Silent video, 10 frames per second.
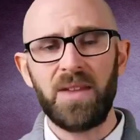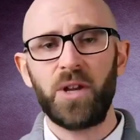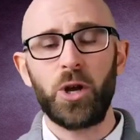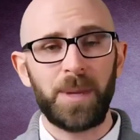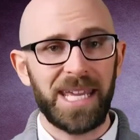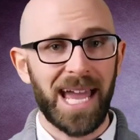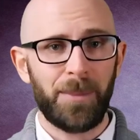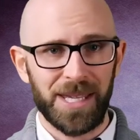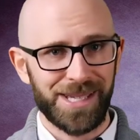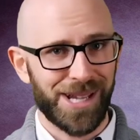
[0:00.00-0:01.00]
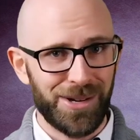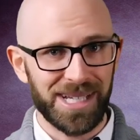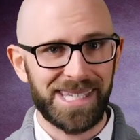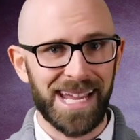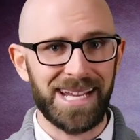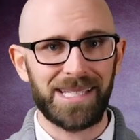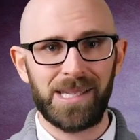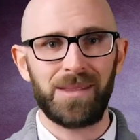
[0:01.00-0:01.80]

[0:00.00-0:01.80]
even opening up his own estate